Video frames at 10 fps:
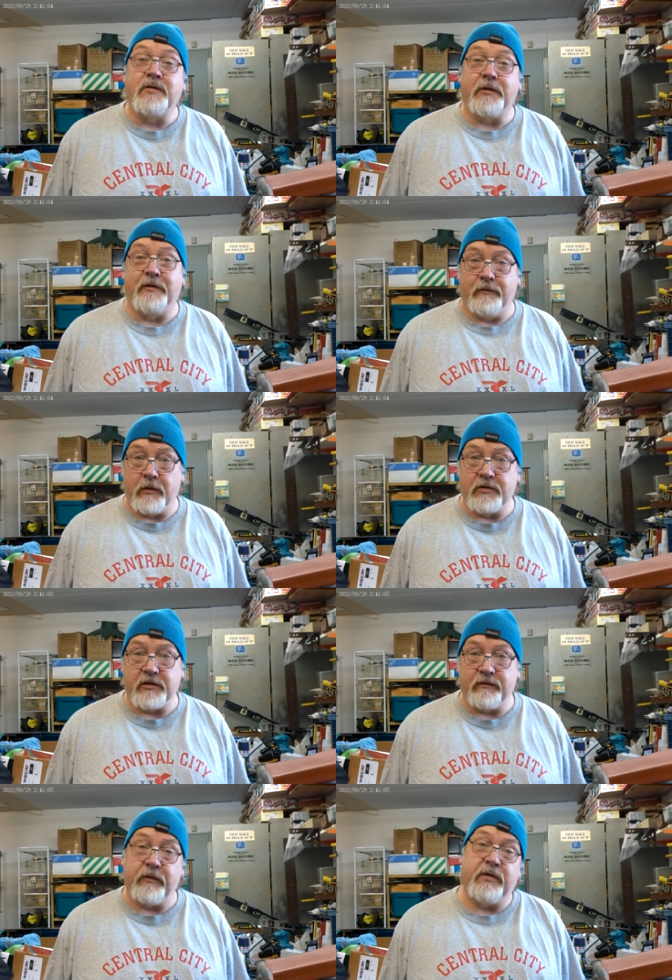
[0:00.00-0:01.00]
to our
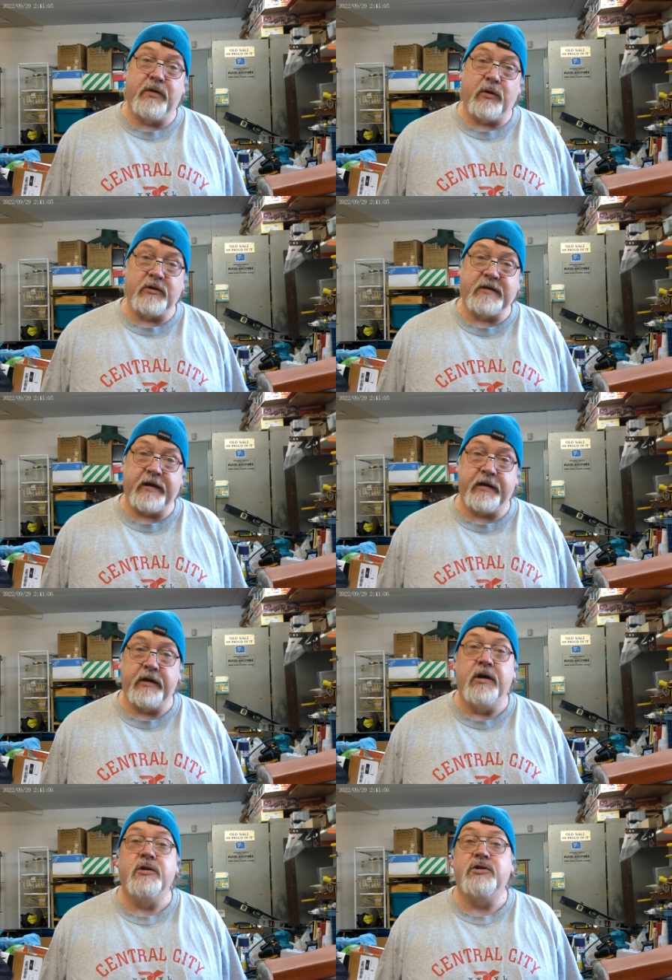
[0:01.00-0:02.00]
devotional for Thursday,
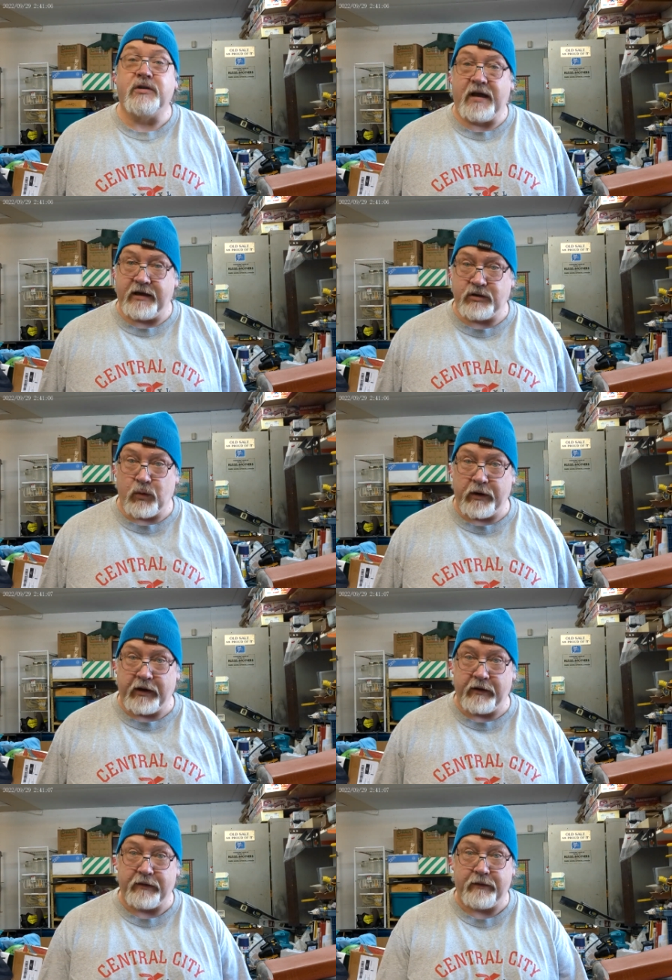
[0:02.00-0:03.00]
July
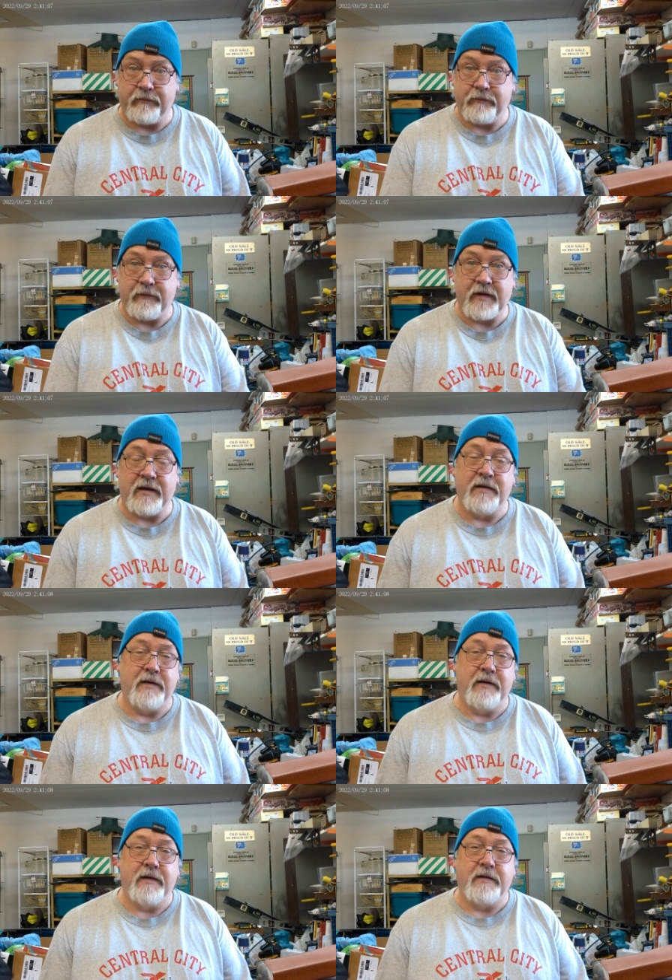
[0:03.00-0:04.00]
20th.
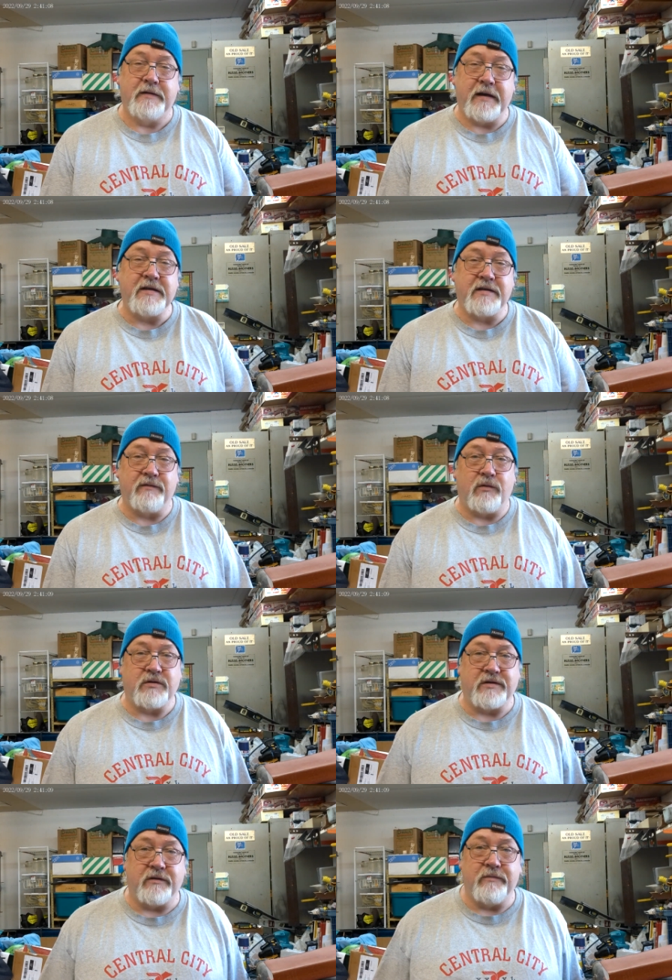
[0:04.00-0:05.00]
Today's
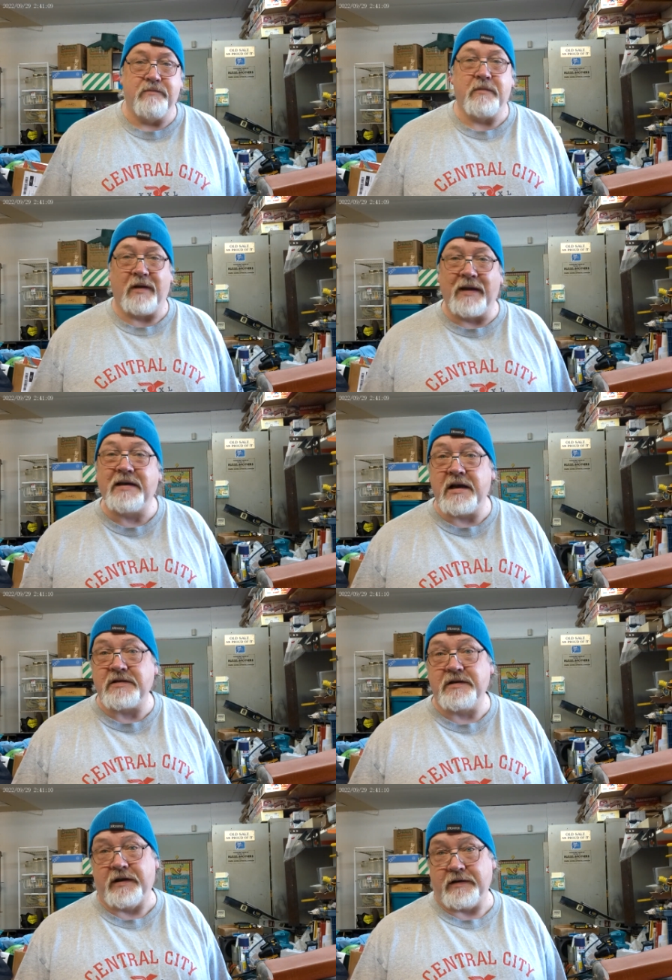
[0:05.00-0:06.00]
devotional, like
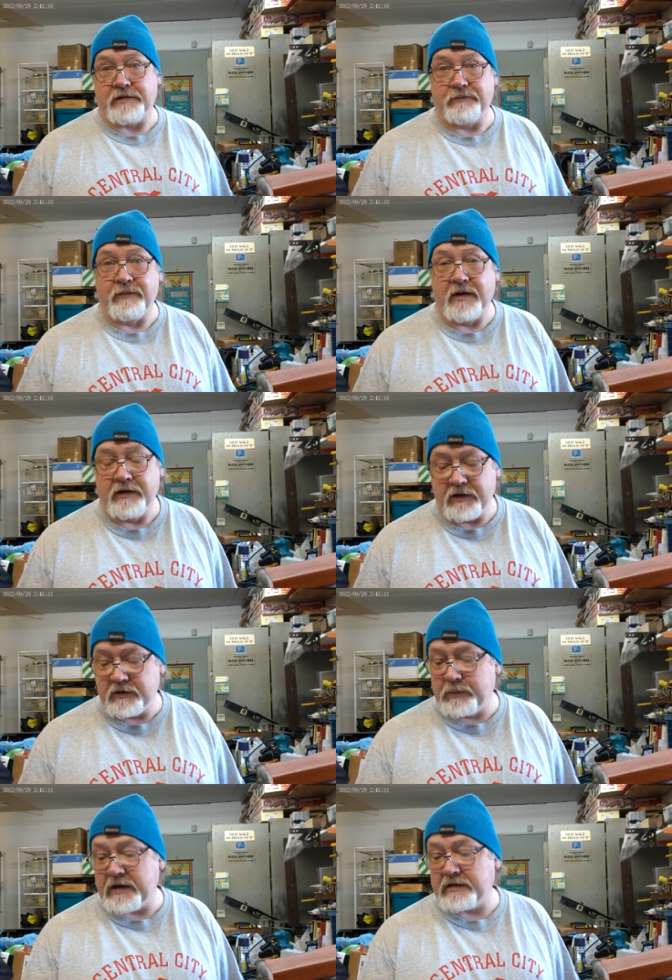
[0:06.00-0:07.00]
yesterday's, is
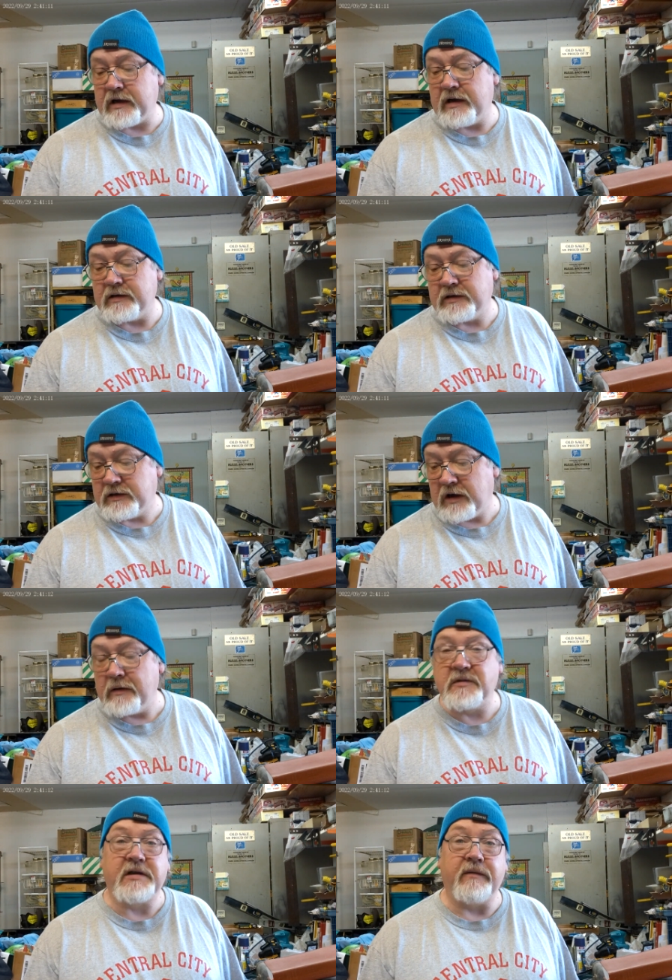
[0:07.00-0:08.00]
based on
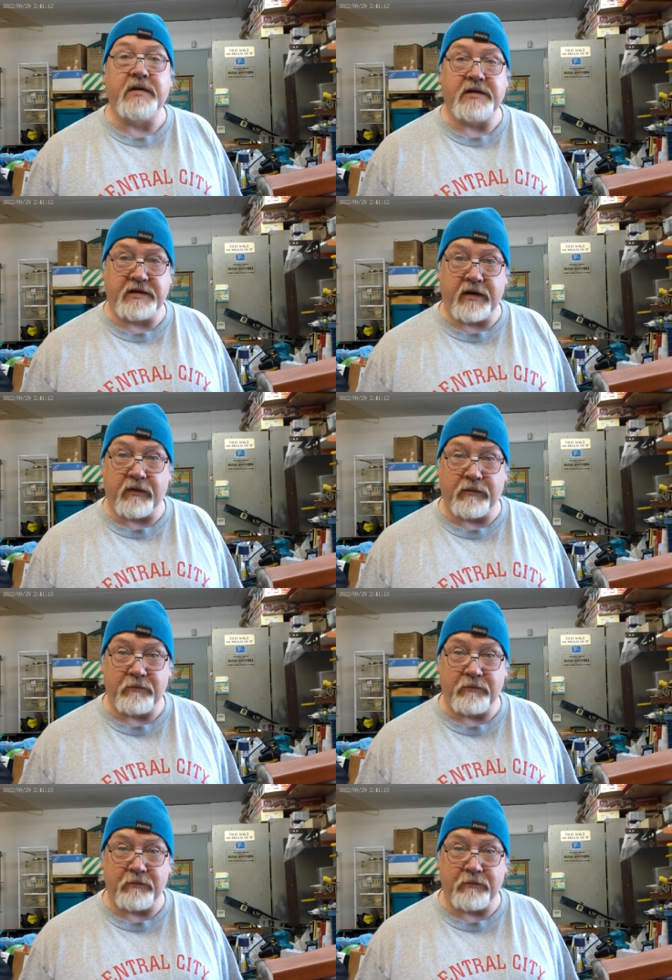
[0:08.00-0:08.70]
Psalm 77,